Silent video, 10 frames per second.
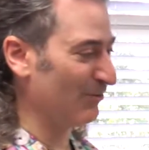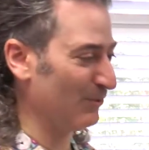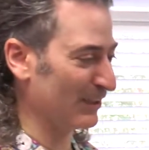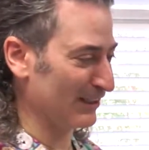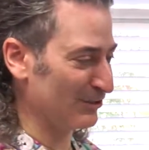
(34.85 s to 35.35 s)

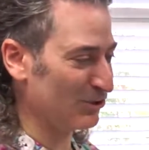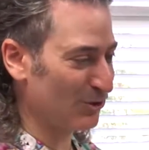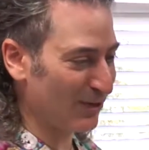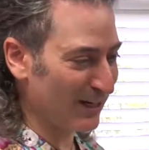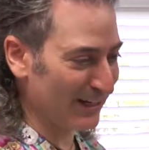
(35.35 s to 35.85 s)
We're going to
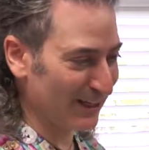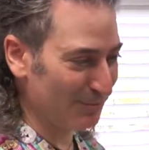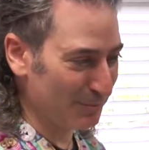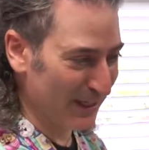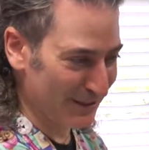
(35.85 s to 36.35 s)
try our
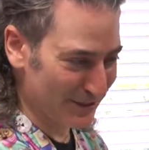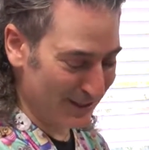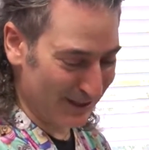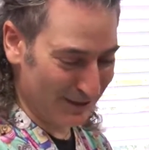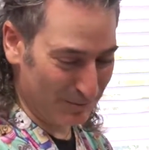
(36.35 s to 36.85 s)
best
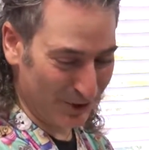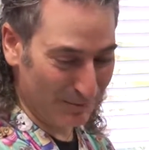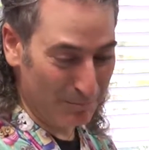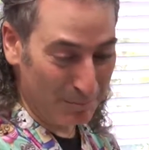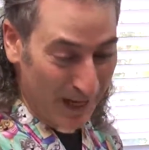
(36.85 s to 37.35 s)
not to put a
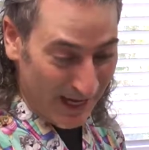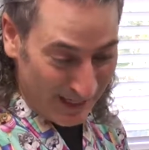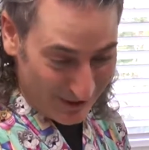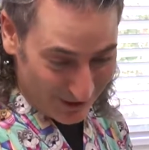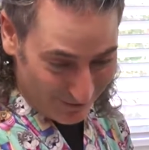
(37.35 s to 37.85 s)

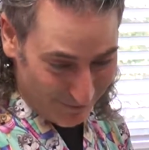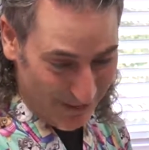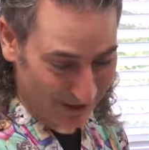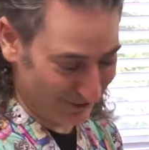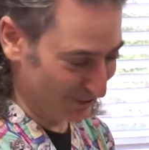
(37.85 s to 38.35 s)
massive
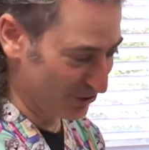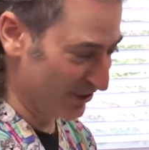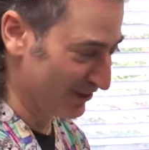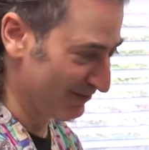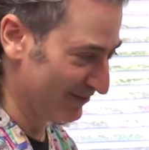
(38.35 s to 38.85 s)
bandage
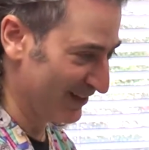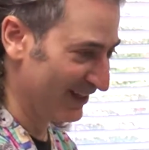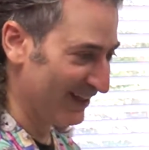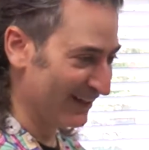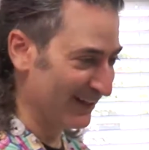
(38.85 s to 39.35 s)
on.
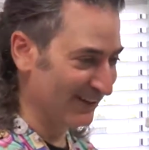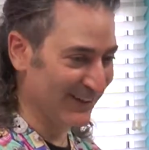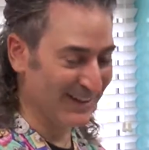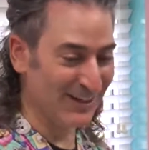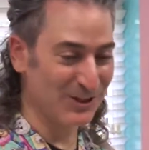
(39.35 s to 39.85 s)
Now,
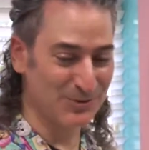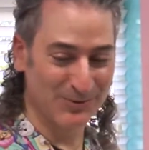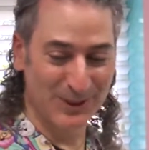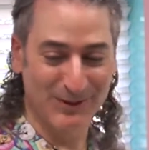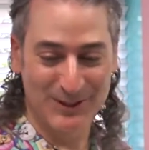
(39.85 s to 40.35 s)
because what
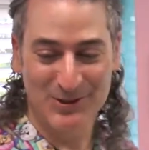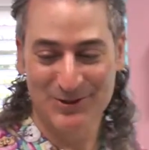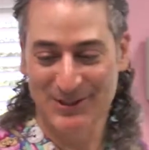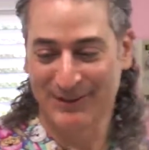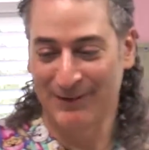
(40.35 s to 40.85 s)
we don't want to do
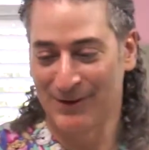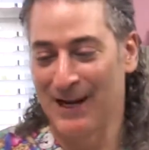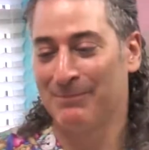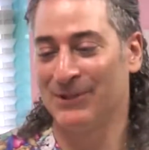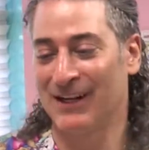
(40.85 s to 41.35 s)
is if I
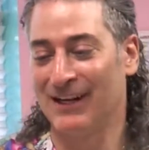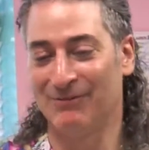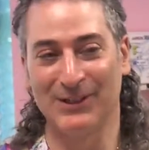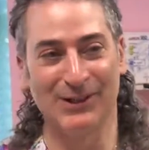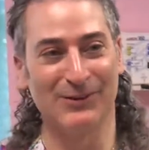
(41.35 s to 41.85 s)
wrap your
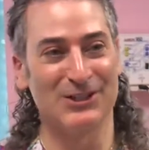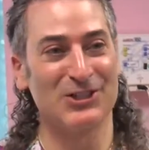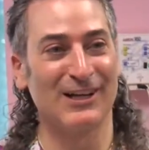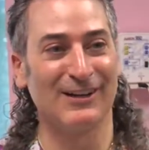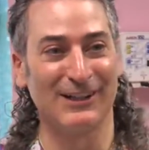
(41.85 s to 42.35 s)
head, we don't want to
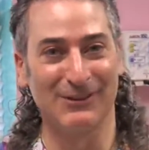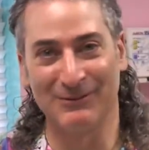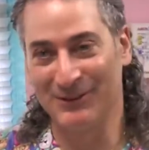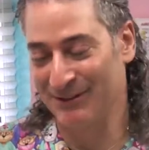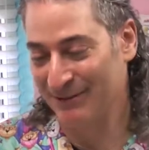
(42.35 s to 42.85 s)
scare anyone
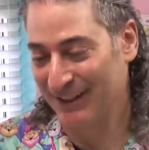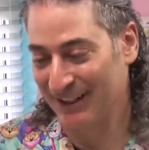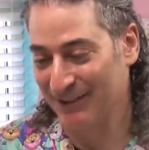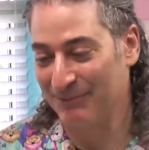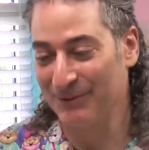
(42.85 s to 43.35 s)
with the
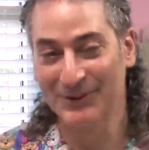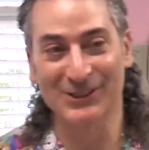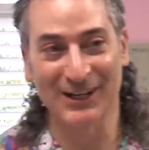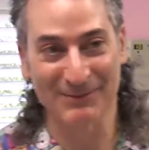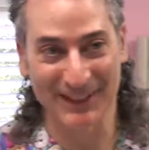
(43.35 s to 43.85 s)
video, but we'll
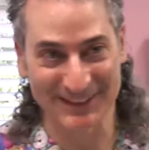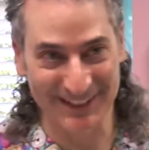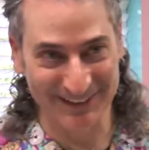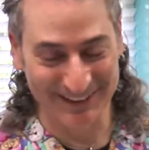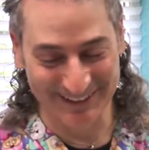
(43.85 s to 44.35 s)
talk about that
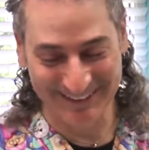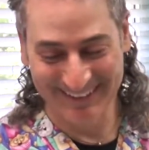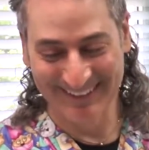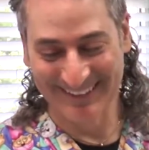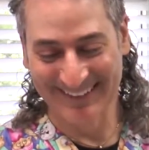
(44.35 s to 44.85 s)
later.
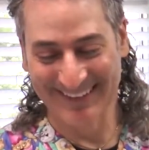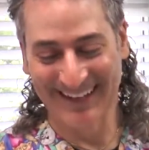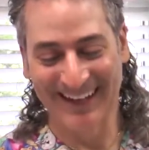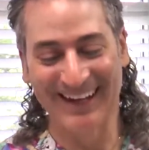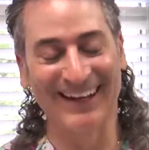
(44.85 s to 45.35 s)

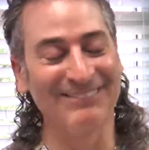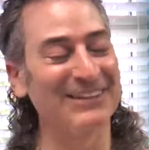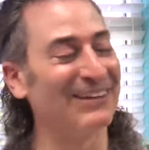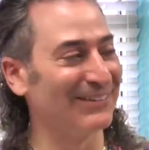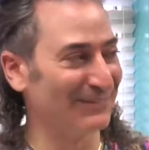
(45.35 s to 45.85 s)
I'm
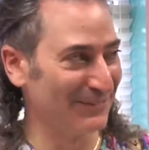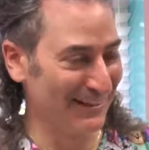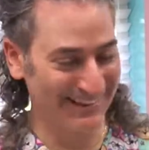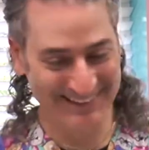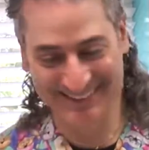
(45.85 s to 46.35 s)
coming
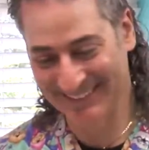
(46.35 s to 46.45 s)
back.